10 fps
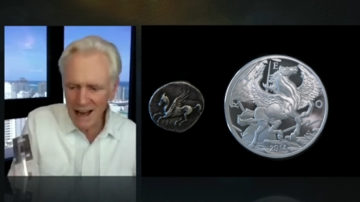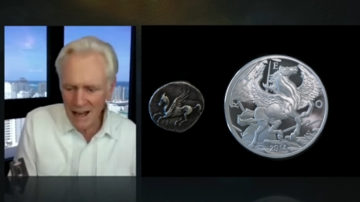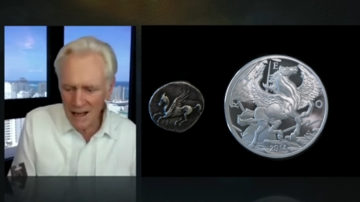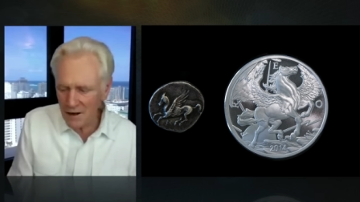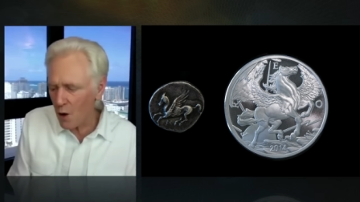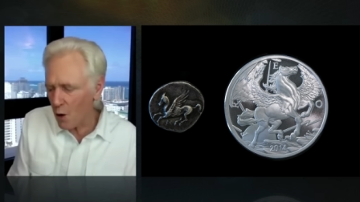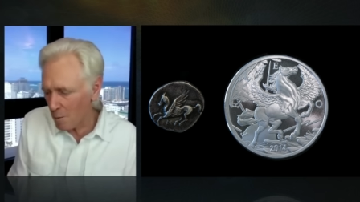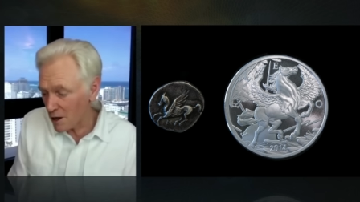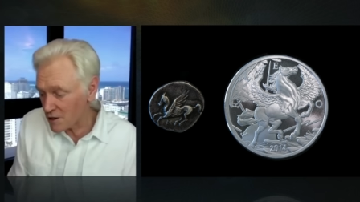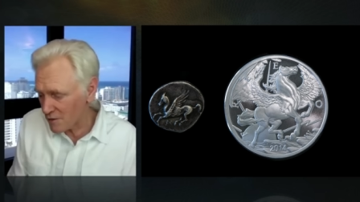and a whole
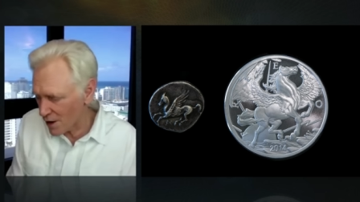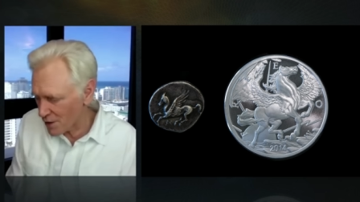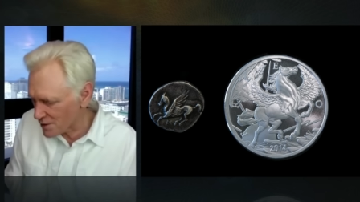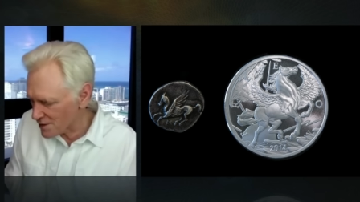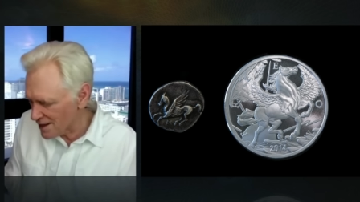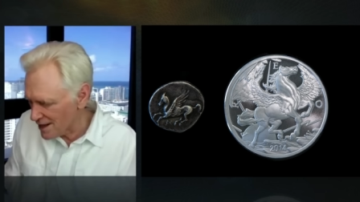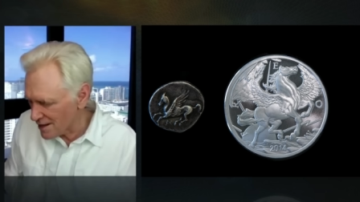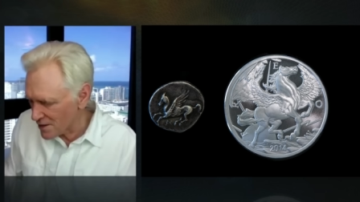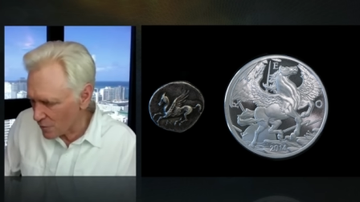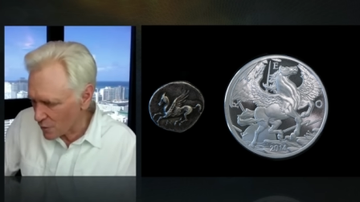bunch of others
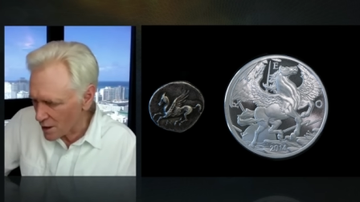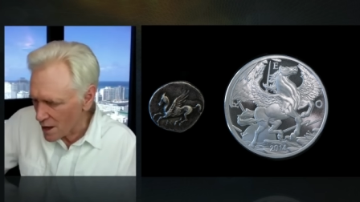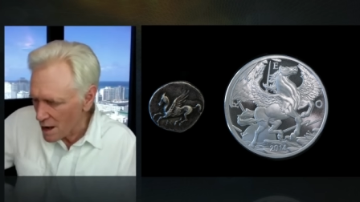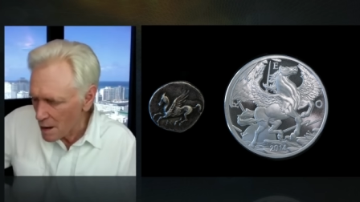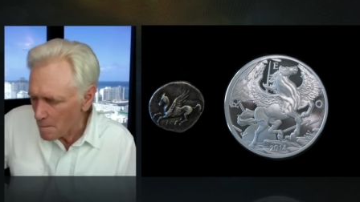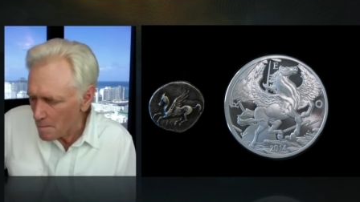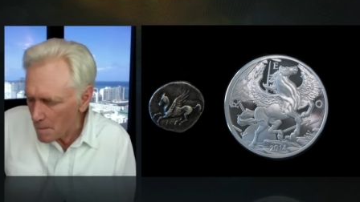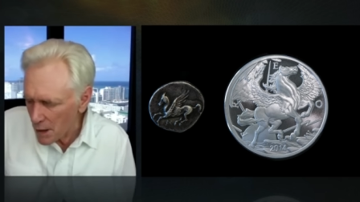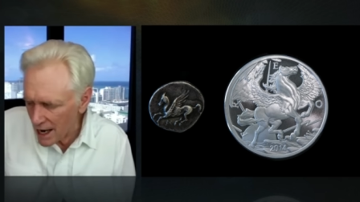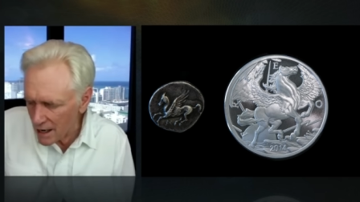that were
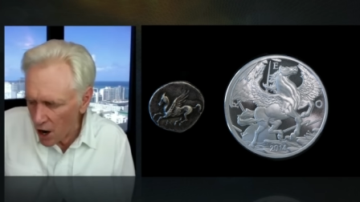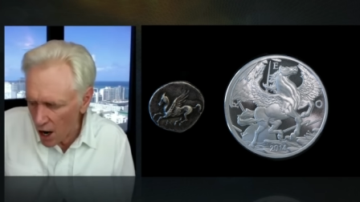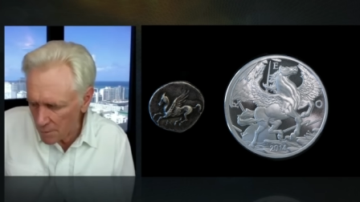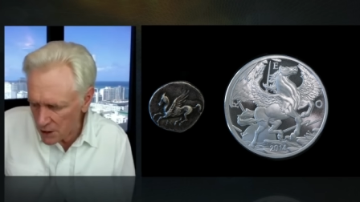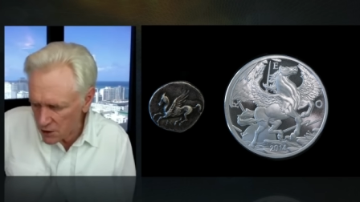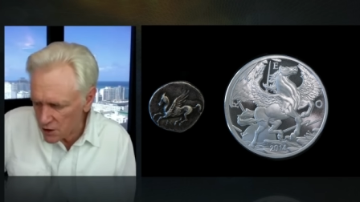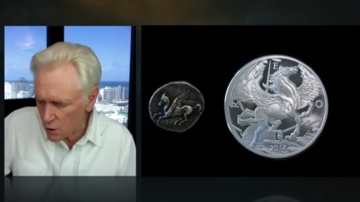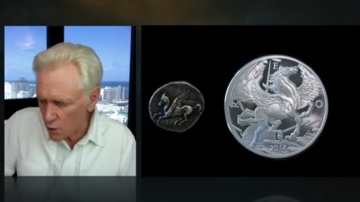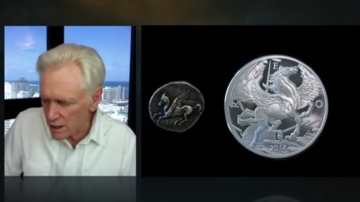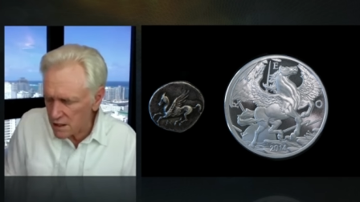paying homage to
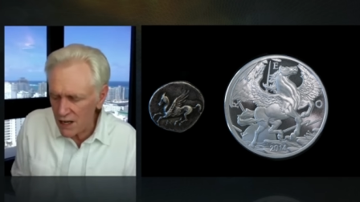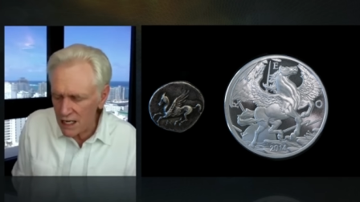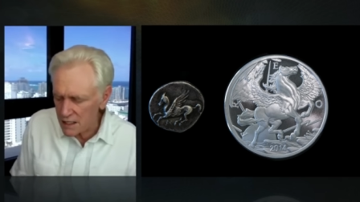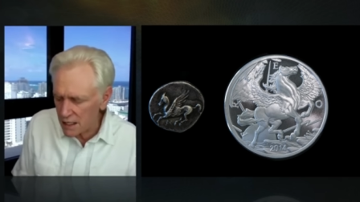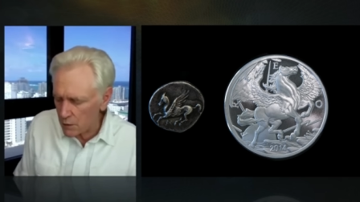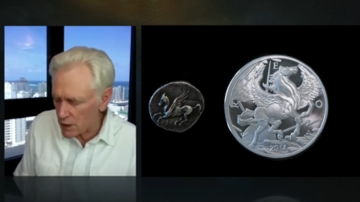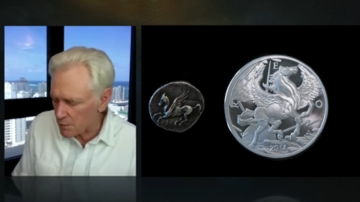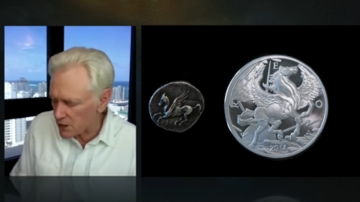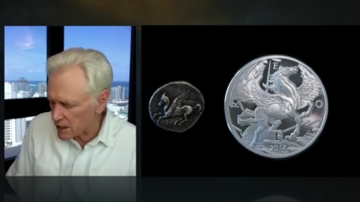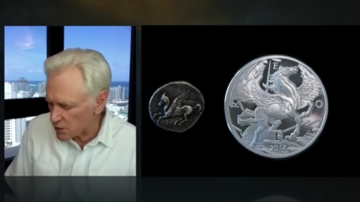coins of antiquity
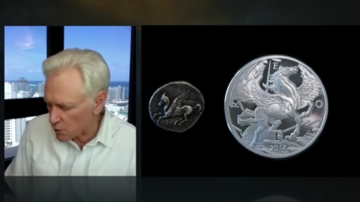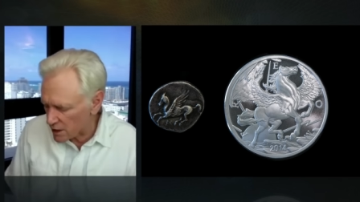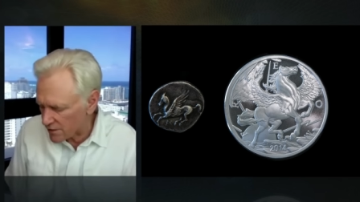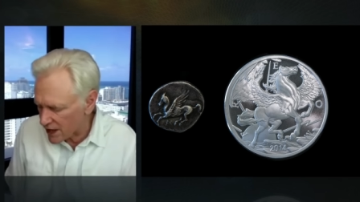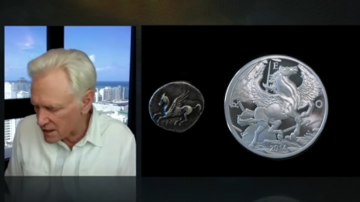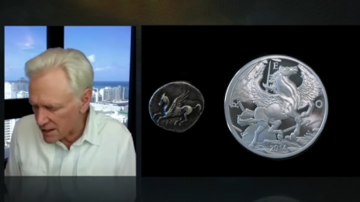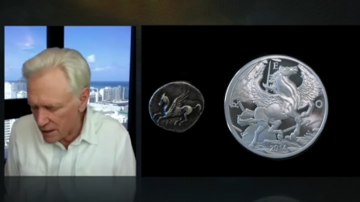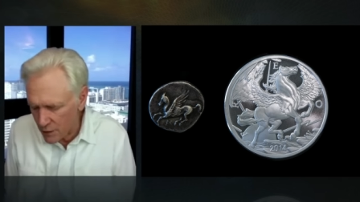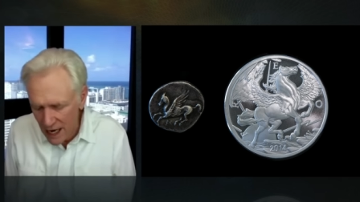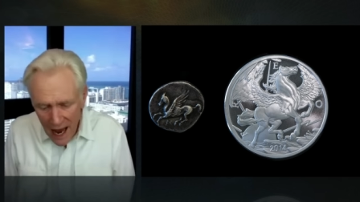but these coins of
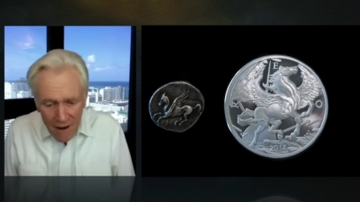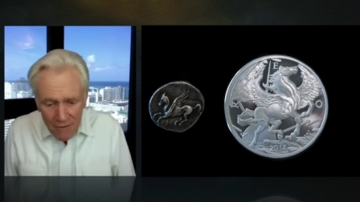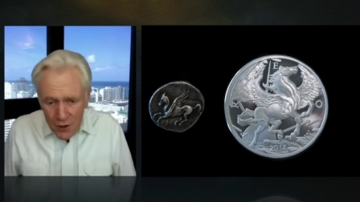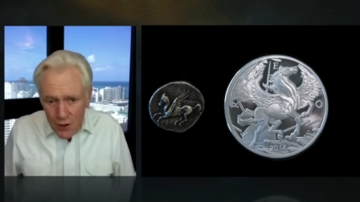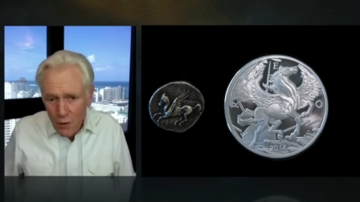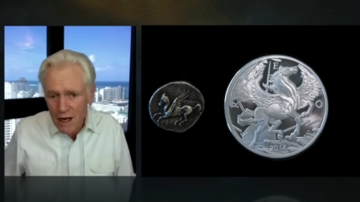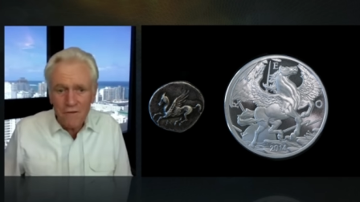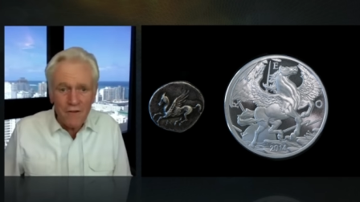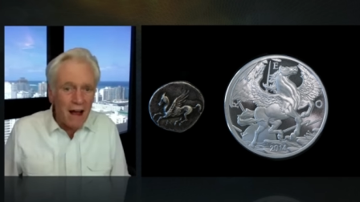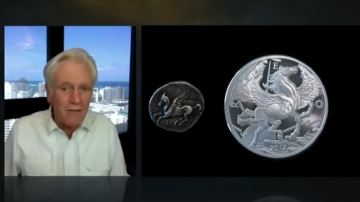antiquity after
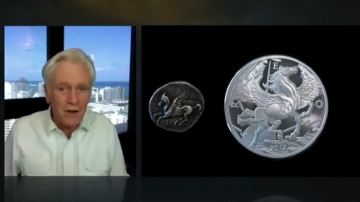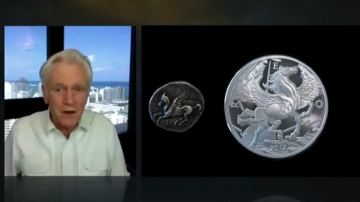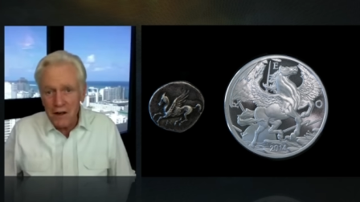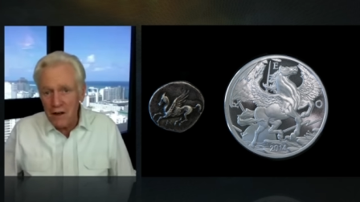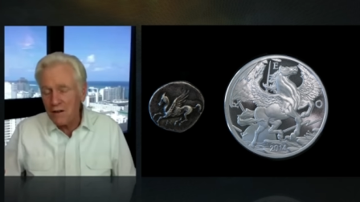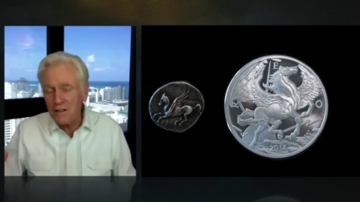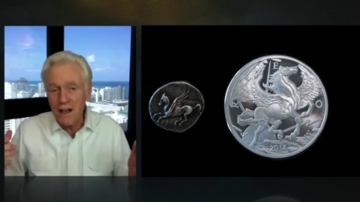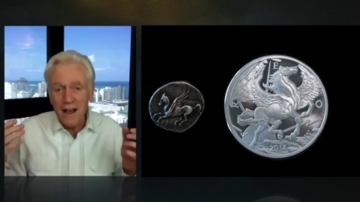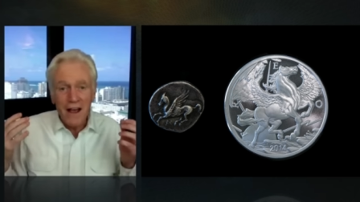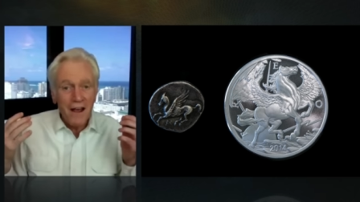2500 years
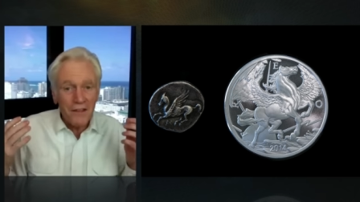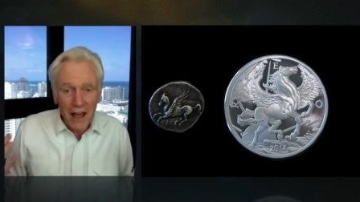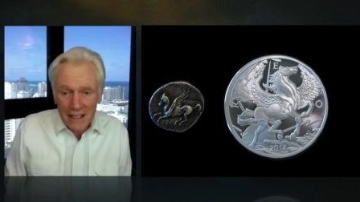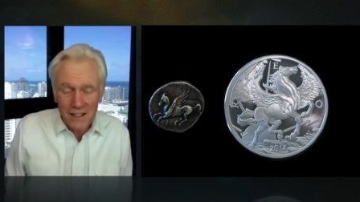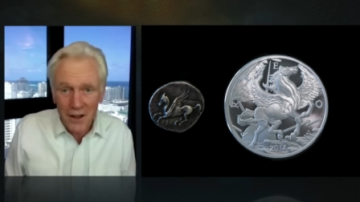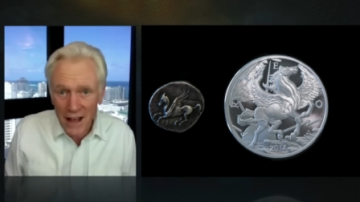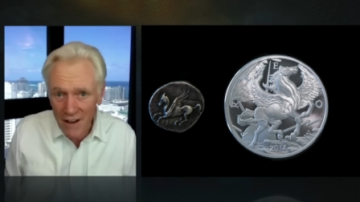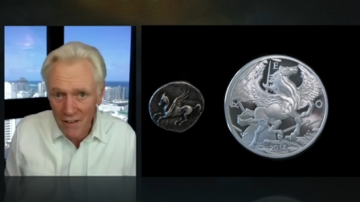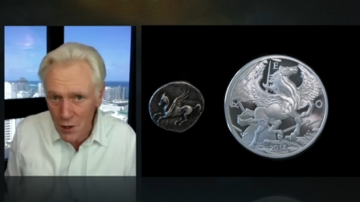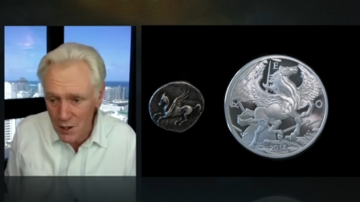they still
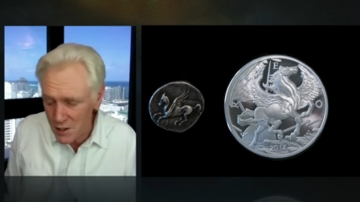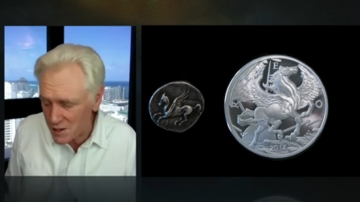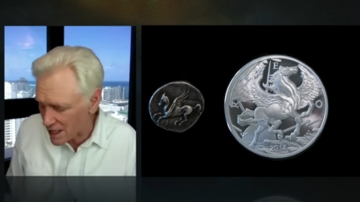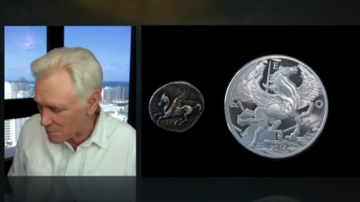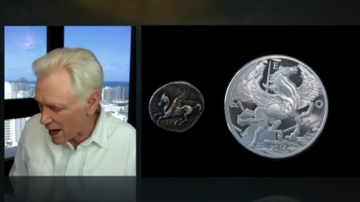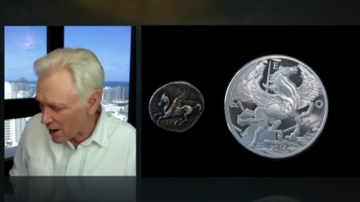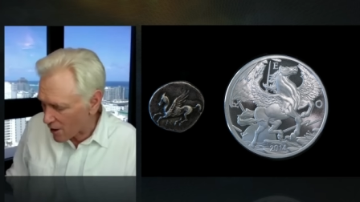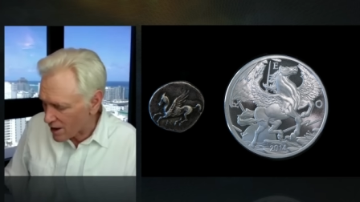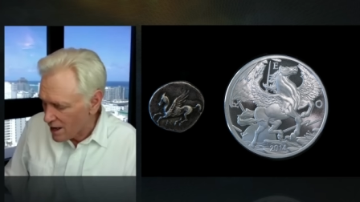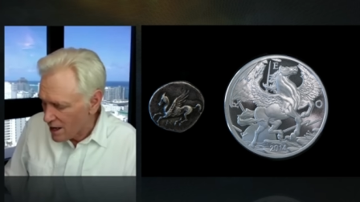have purchasing
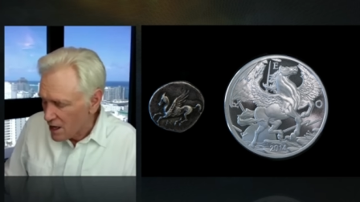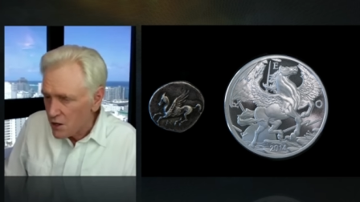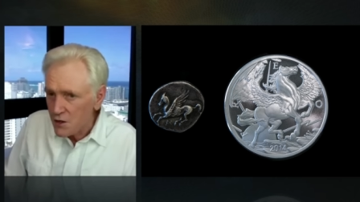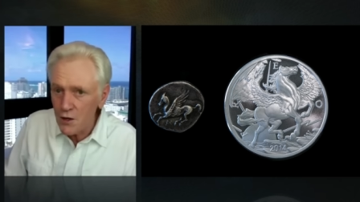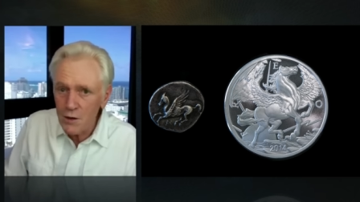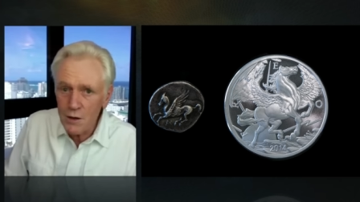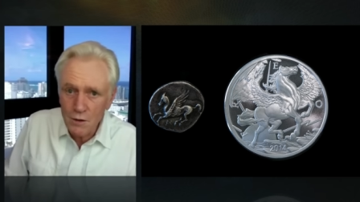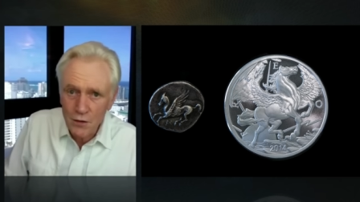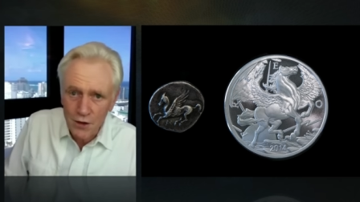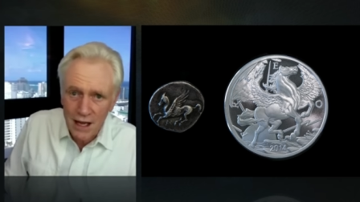power do
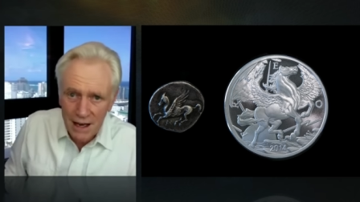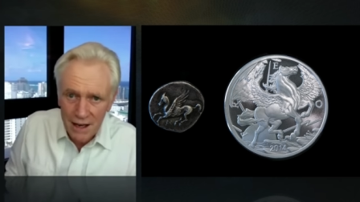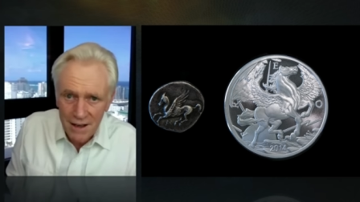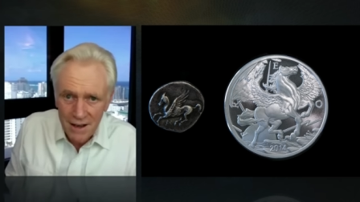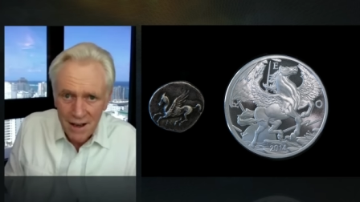you think